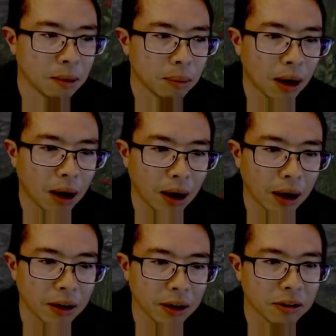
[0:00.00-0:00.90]

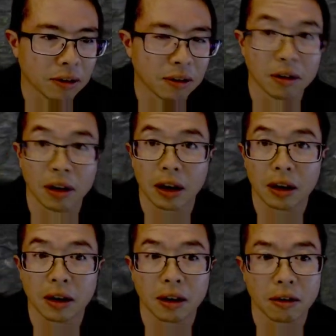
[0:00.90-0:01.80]
pause to
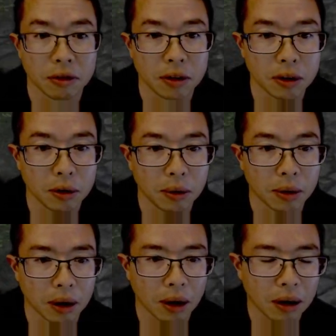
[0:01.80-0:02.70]
take in the view
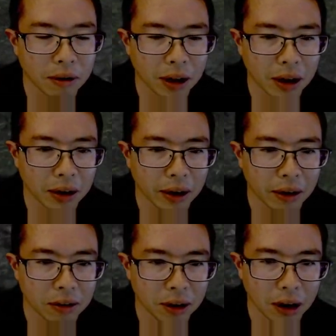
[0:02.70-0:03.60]
and all of that kind
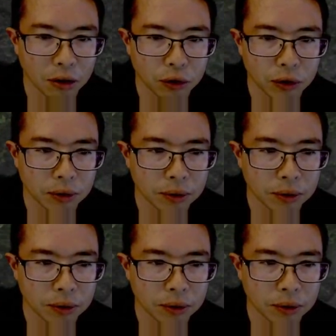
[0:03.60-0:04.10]
of stuff.